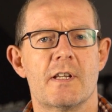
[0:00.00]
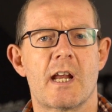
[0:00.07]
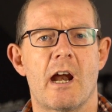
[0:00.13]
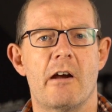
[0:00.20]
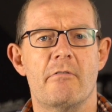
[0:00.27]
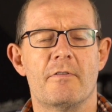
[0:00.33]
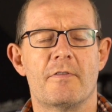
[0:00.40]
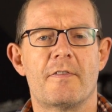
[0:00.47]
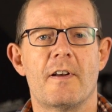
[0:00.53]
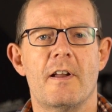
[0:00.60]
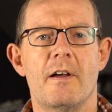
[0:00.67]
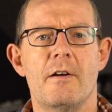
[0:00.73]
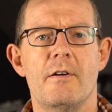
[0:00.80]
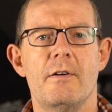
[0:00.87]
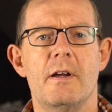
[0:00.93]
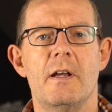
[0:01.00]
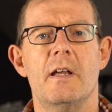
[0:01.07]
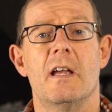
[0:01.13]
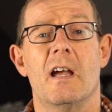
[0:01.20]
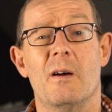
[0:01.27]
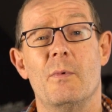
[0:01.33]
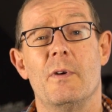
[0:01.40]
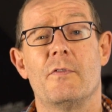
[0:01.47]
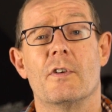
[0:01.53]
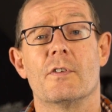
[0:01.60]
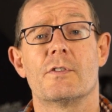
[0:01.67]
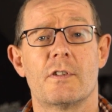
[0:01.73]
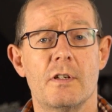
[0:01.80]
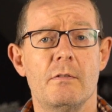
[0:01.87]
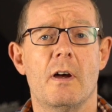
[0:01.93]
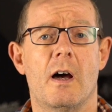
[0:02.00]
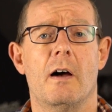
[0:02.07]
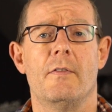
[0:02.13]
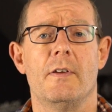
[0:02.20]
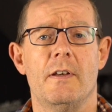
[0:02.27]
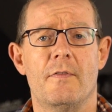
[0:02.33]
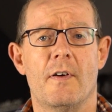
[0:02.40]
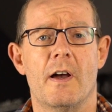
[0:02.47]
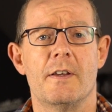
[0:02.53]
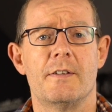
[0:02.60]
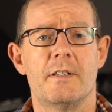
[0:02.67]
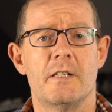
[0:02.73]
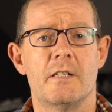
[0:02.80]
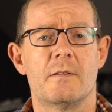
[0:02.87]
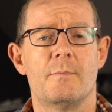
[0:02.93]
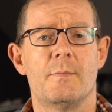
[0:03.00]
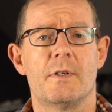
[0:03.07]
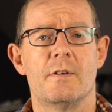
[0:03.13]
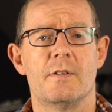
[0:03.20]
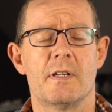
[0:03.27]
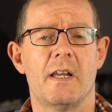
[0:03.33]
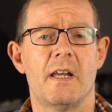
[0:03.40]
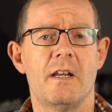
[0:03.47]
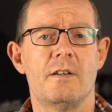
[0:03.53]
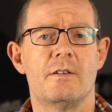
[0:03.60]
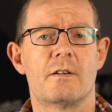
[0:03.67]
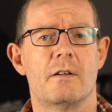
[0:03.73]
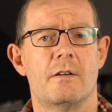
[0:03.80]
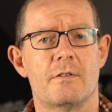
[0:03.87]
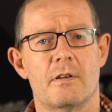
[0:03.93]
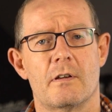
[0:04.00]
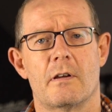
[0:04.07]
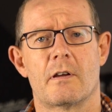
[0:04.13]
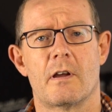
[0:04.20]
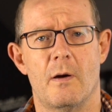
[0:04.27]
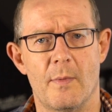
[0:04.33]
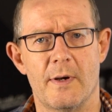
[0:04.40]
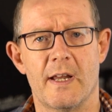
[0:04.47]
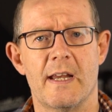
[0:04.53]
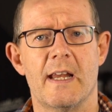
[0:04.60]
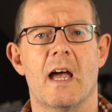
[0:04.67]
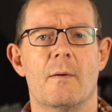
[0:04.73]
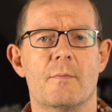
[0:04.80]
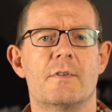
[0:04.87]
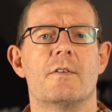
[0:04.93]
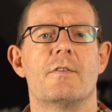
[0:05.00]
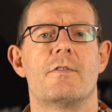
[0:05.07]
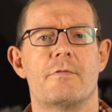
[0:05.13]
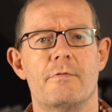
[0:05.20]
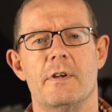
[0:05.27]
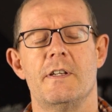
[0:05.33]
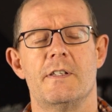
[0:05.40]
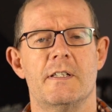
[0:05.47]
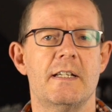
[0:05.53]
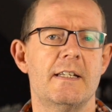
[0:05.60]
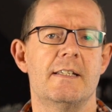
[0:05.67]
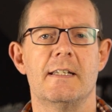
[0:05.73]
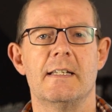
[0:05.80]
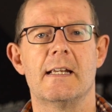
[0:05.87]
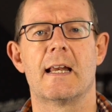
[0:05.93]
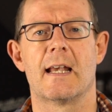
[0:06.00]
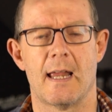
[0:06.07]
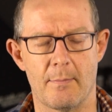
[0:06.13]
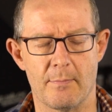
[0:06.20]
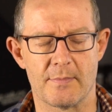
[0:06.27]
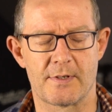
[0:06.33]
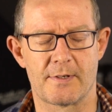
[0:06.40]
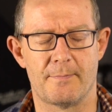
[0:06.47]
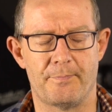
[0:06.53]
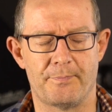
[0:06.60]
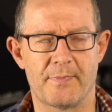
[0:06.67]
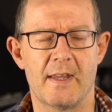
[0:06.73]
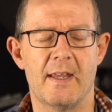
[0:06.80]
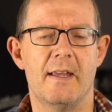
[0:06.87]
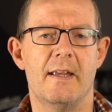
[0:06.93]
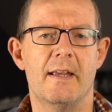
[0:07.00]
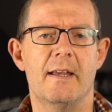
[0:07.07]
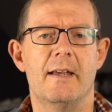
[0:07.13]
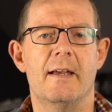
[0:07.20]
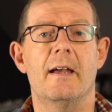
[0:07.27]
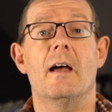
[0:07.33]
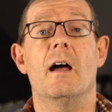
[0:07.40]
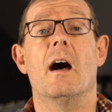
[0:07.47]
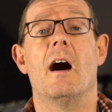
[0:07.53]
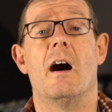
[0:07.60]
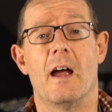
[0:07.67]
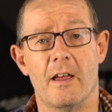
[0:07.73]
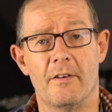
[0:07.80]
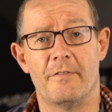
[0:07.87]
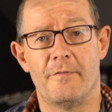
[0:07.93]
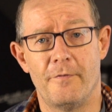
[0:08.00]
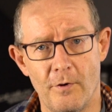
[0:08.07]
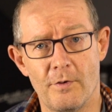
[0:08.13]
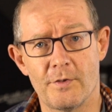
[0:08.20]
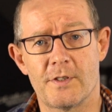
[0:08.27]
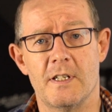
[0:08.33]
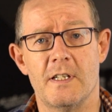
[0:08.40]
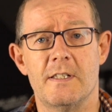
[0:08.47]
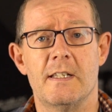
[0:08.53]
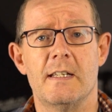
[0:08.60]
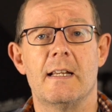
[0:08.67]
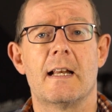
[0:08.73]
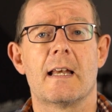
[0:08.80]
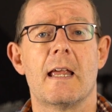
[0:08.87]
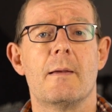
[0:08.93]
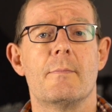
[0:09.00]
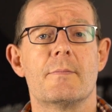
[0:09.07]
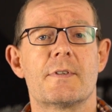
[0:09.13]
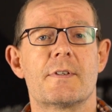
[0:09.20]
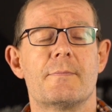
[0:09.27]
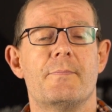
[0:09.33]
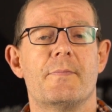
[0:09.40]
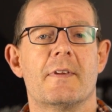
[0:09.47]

the current flow and we've got two Harvi devices because each can accommodate up to three CT clamps. I have four CT clamps